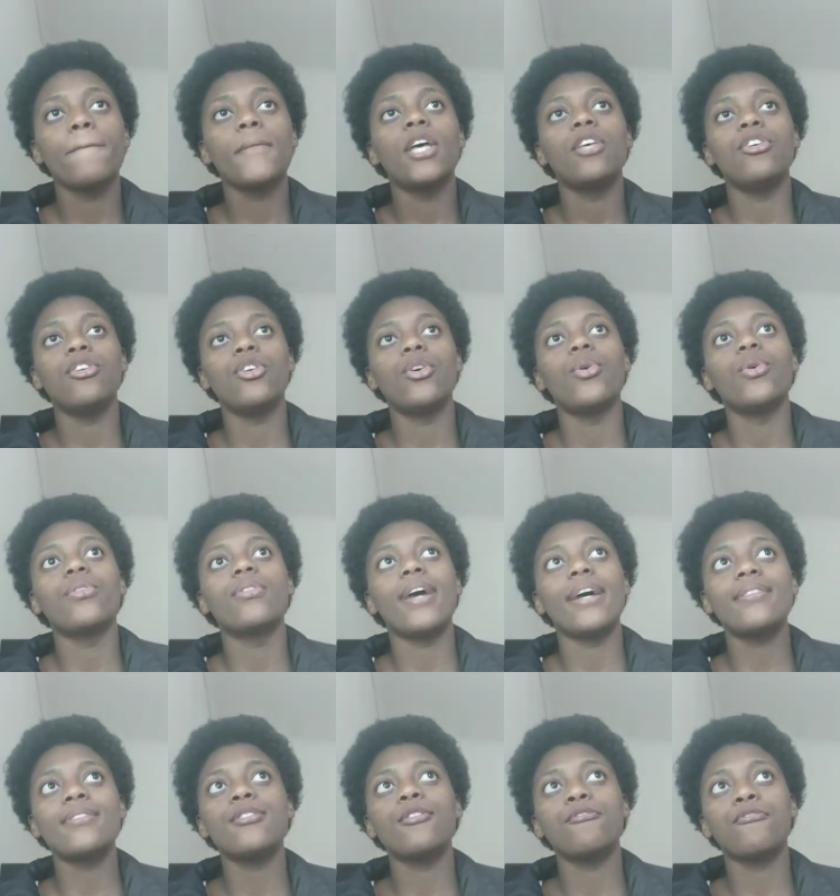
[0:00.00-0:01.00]
You know,
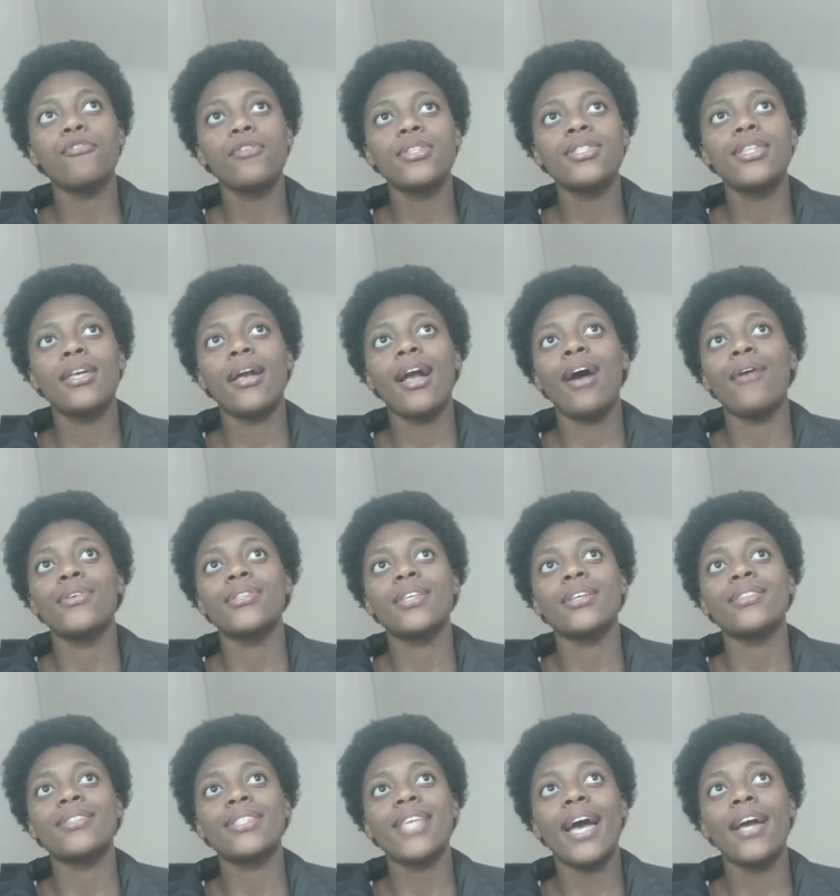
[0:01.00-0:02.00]
that's the first thing I was
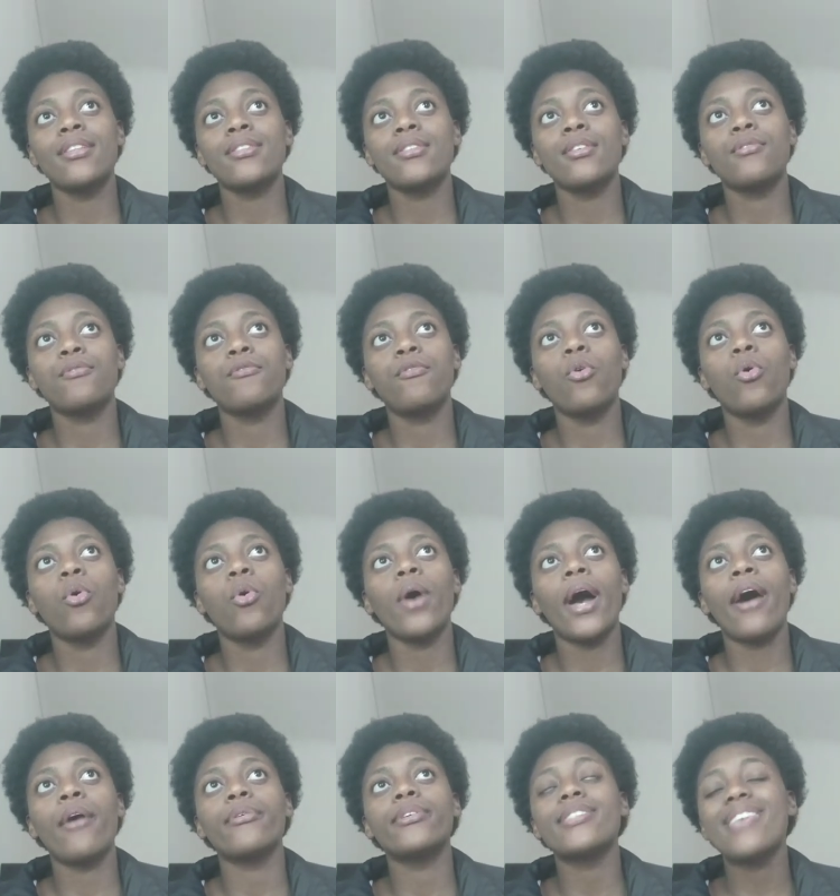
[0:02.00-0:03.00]
excited for.
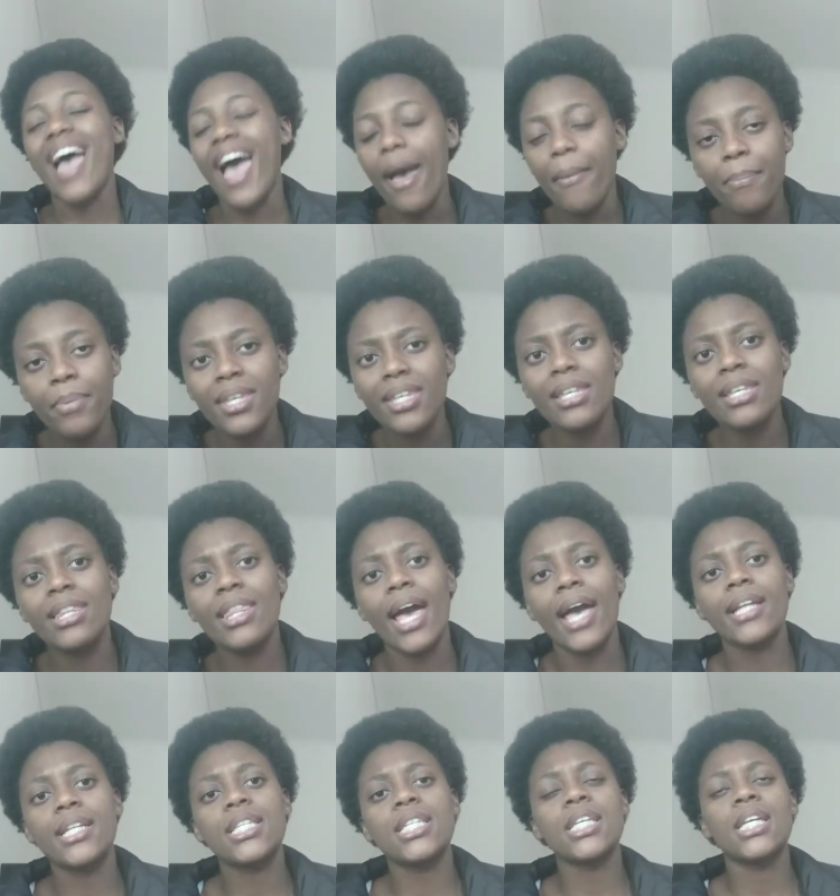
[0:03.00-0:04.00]
I was happy
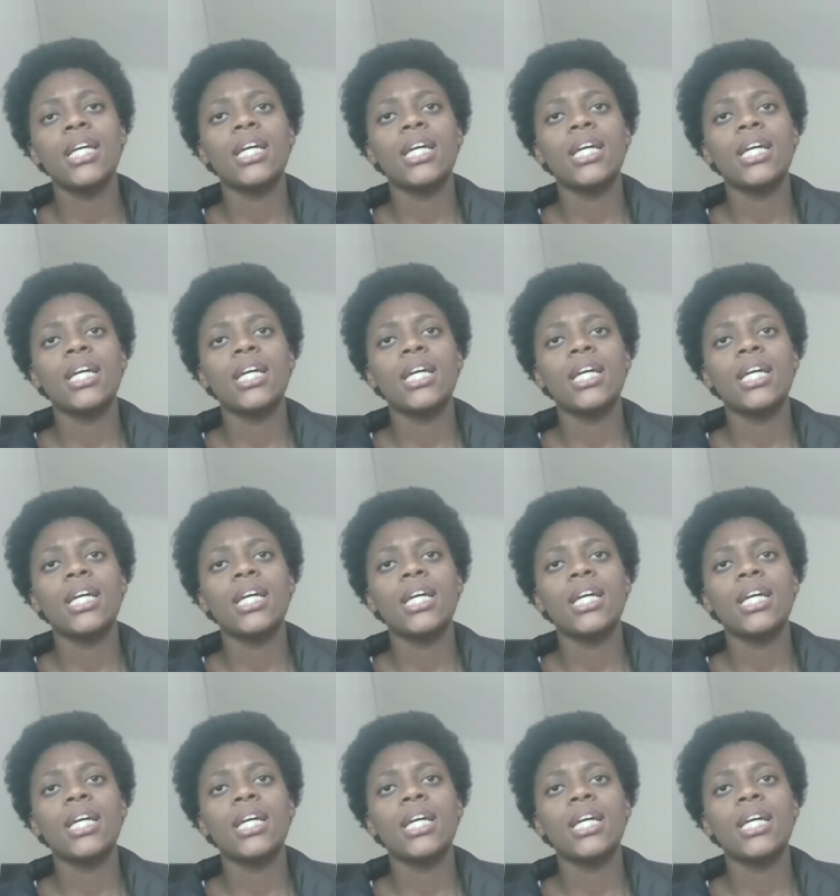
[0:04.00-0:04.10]
that